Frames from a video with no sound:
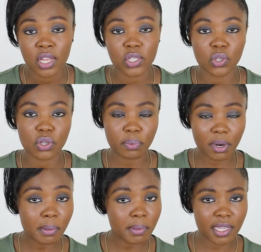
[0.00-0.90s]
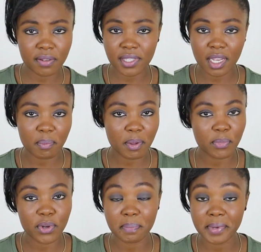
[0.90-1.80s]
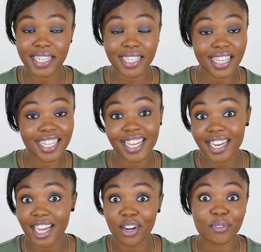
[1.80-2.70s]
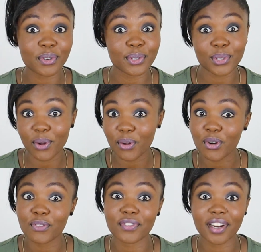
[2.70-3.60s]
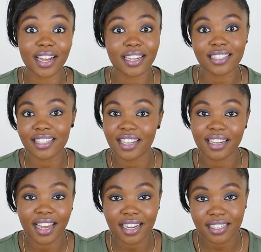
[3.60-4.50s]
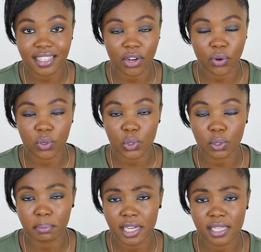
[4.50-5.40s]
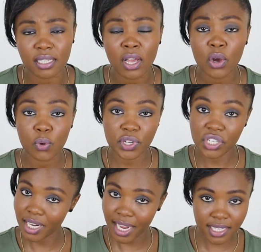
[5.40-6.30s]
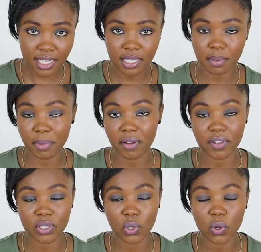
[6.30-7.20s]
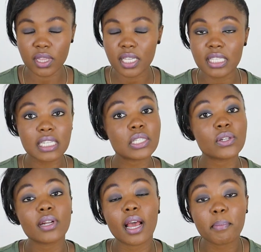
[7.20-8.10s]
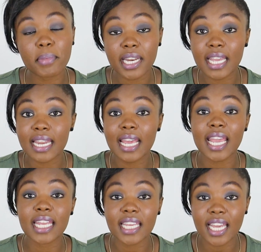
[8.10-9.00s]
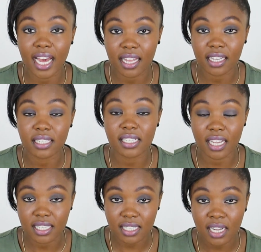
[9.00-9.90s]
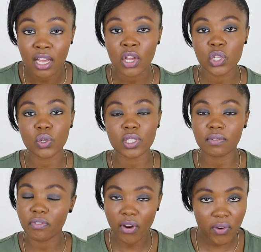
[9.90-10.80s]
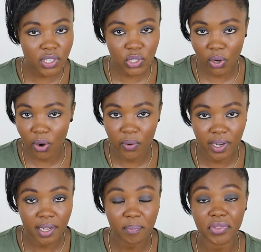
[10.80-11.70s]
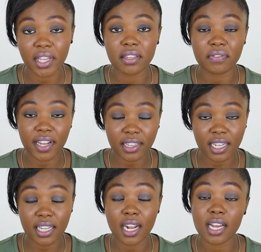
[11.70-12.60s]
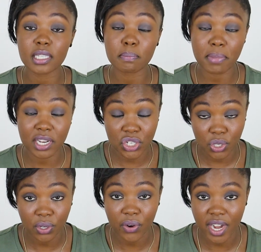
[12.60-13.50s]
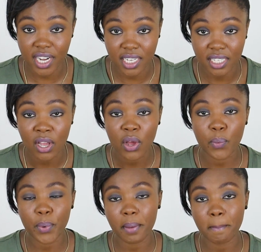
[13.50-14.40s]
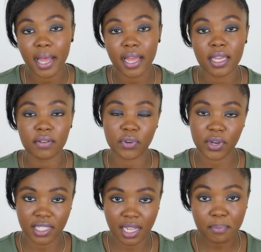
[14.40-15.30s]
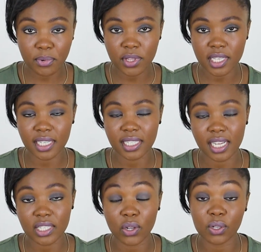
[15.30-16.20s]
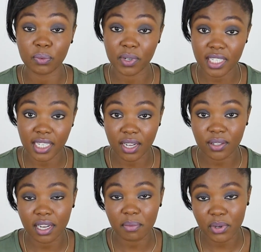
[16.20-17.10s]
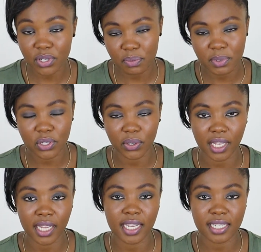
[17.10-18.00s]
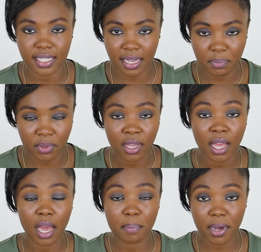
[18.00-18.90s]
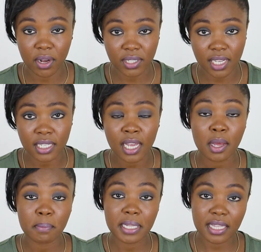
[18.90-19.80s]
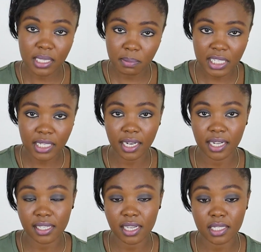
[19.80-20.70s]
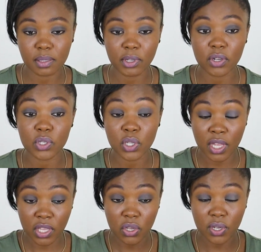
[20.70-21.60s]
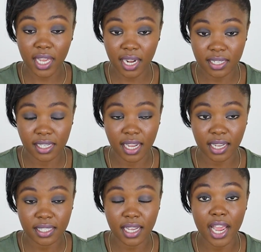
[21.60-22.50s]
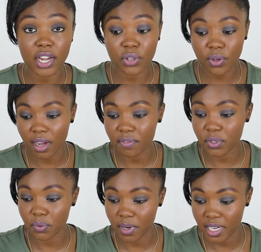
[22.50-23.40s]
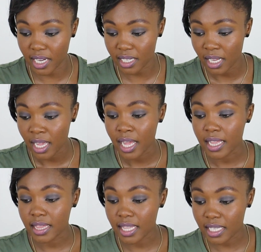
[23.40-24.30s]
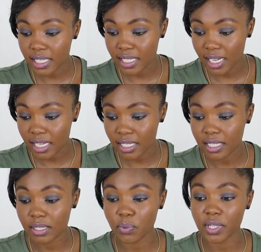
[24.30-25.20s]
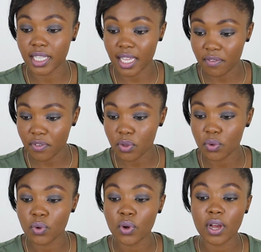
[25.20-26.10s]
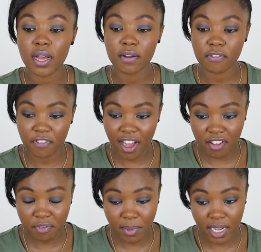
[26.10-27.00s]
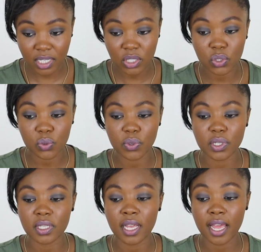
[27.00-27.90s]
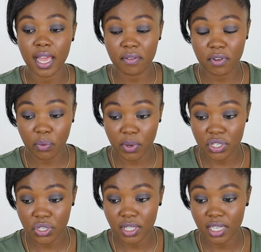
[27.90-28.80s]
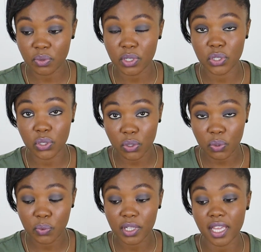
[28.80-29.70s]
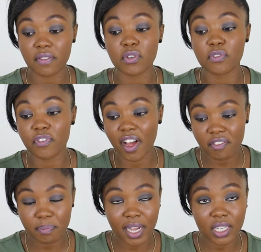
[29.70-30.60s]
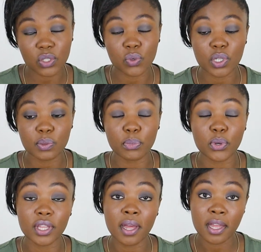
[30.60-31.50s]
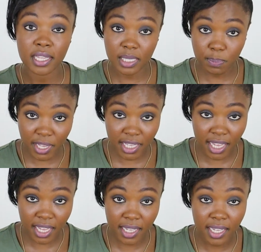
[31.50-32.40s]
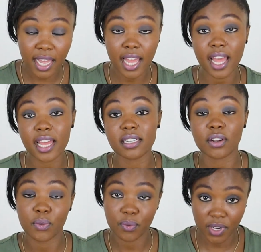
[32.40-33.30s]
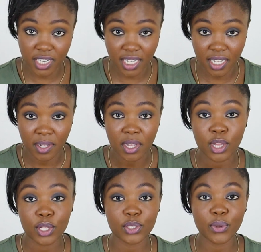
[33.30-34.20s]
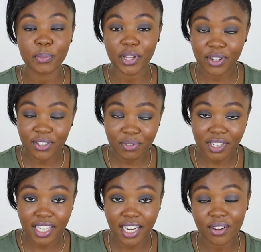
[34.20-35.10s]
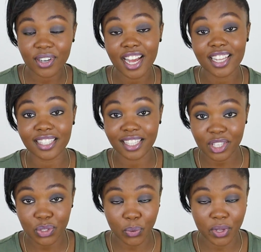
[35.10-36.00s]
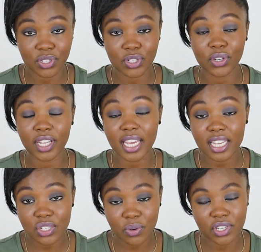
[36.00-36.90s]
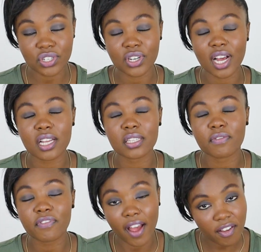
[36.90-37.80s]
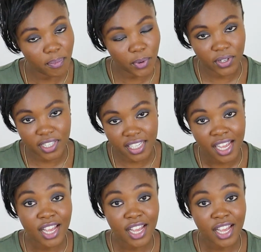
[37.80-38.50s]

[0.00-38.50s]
So you probably have seen people in PTE getting an overall score of 90 and 90 across all bands, which 90 is a perfect score. This does not happen in any other test, so it's very scoring. And the fact that it has partial credit, whereby, for example, there's a task called read aloud that I'm going to be talking in depth about it. But this particular task, because you get a text and you have to read it, this text will give you 5 marks towards every question that we do, will give you 5 marks towards both speaking and reading. So because read aloud has 6 questions, each question has 5 points,